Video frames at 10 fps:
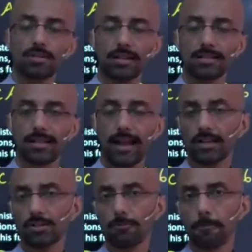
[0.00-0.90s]
says
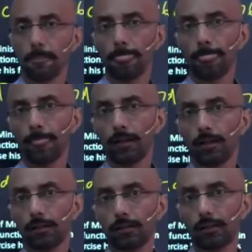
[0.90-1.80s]
that
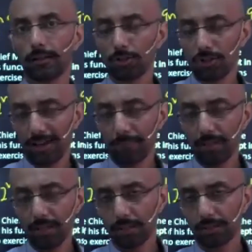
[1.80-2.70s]
there shall
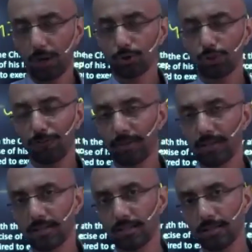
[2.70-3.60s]
be a council of
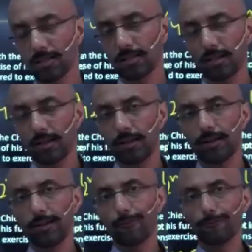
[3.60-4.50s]
ministers
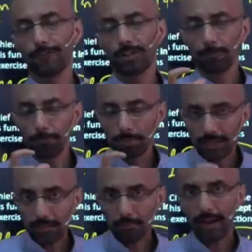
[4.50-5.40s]
with the
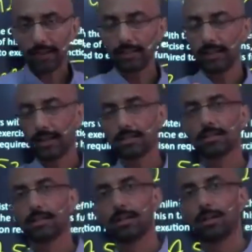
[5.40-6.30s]
PM at the head
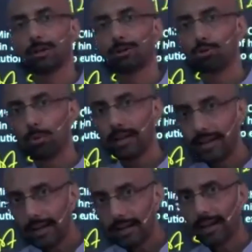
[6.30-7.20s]
to
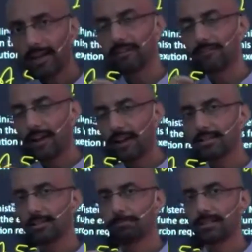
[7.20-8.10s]
aid and
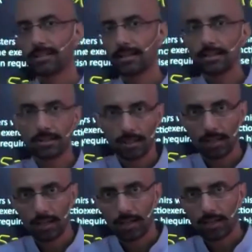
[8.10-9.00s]
advise the president
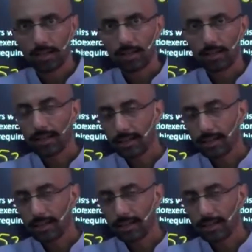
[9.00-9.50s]
in